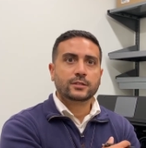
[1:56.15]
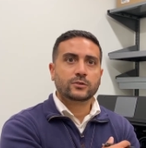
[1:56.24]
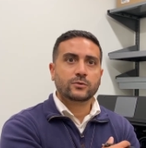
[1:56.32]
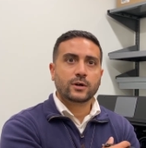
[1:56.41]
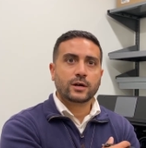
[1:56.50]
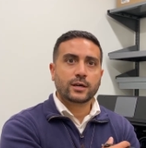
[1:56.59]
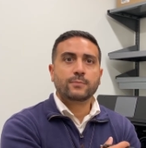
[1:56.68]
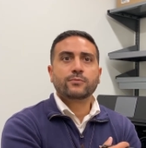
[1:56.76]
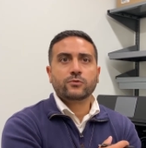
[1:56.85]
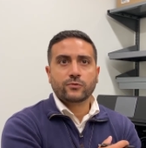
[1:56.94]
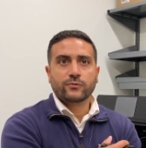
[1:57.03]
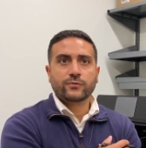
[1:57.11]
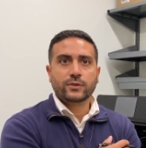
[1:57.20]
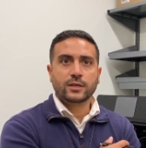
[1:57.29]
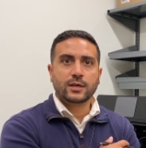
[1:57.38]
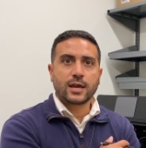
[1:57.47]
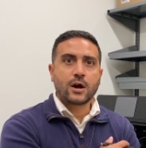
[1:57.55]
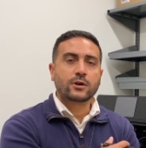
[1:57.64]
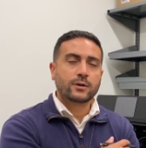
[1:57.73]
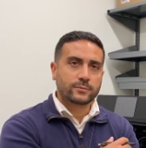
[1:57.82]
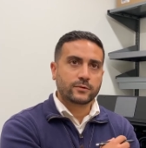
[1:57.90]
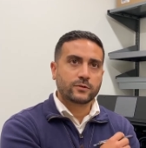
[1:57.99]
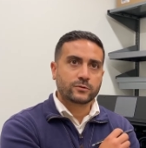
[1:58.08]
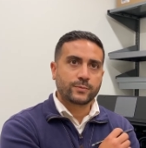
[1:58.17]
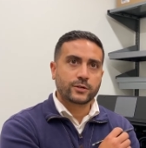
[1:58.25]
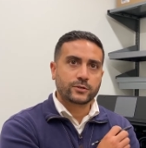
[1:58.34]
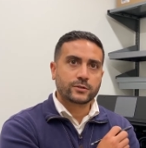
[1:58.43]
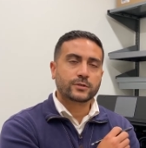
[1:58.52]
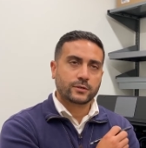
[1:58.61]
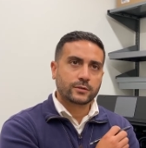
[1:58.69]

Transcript: to uh, improve the outcomes of those patients.